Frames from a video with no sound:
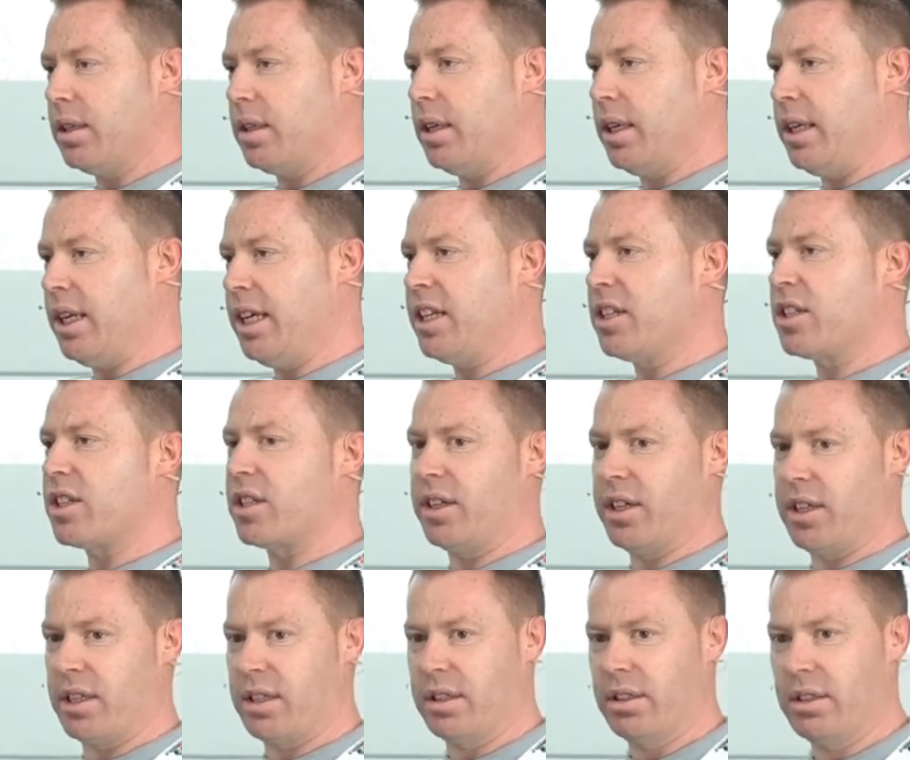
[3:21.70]
an
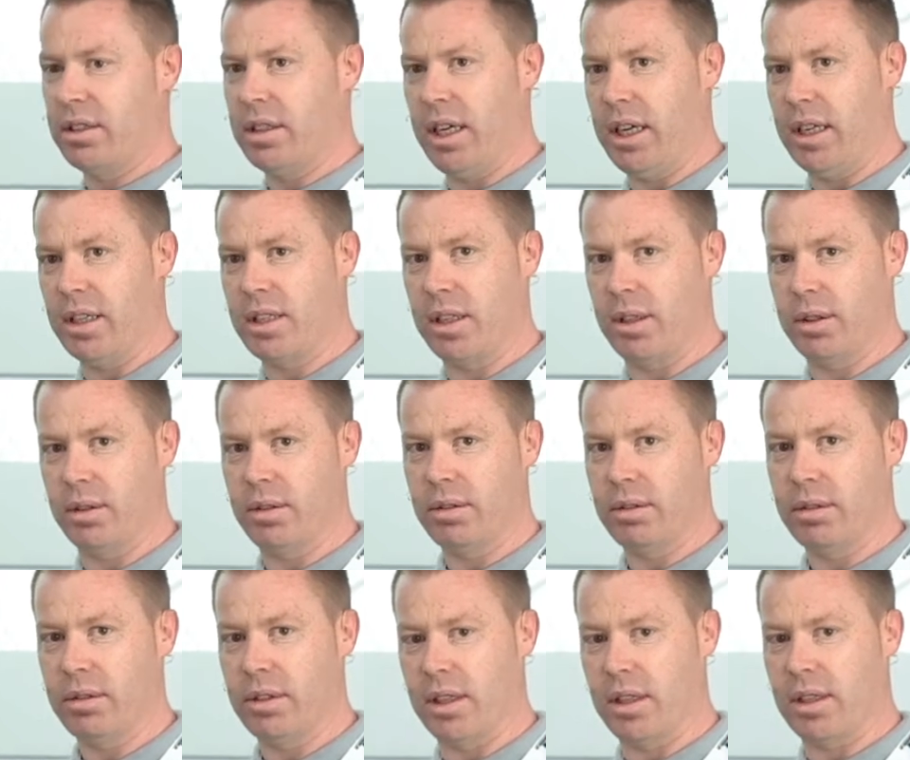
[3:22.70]
insight into
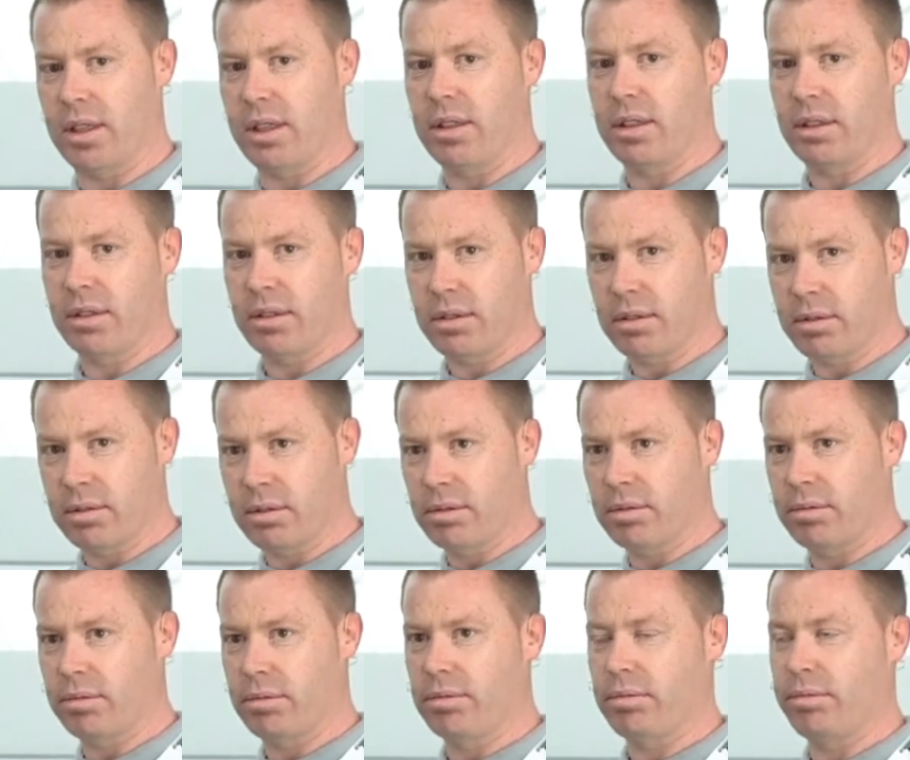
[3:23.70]
this
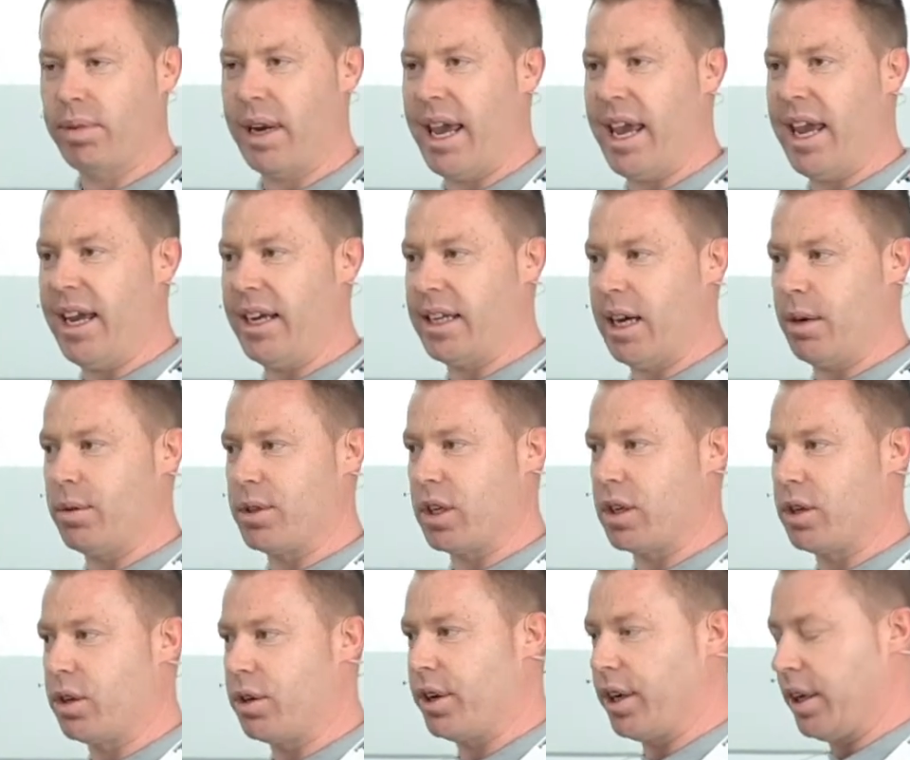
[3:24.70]
plague that was
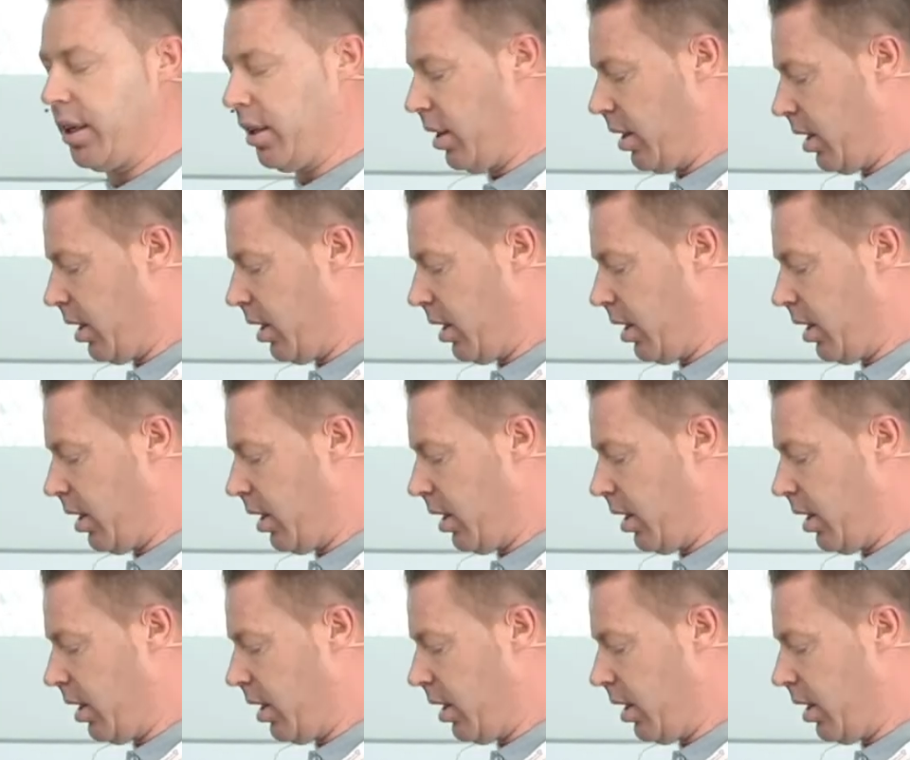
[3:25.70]
occurring.